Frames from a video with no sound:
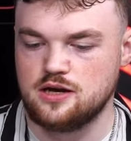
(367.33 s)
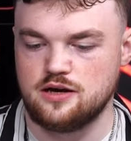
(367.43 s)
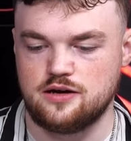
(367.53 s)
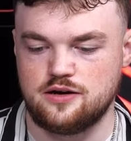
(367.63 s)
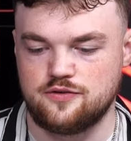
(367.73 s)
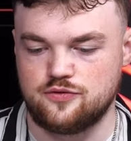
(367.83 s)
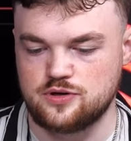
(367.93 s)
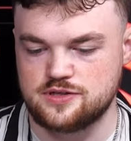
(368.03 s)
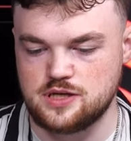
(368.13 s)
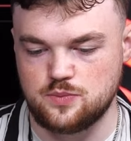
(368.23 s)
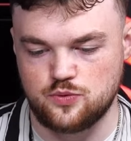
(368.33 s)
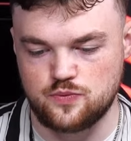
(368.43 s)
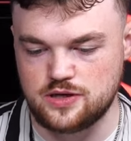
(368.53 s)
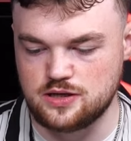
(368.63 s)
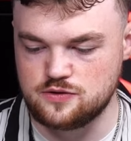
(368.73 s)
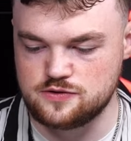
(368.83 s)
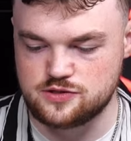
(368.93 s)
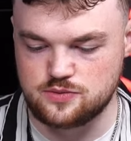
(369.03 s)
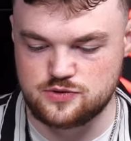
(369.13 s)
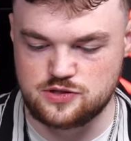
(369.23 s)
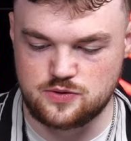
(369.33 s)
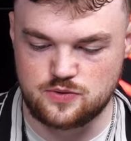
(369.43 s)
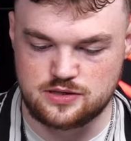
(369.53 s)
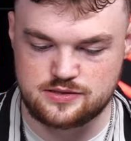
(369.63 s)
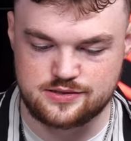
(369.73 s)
For example, we can use some secret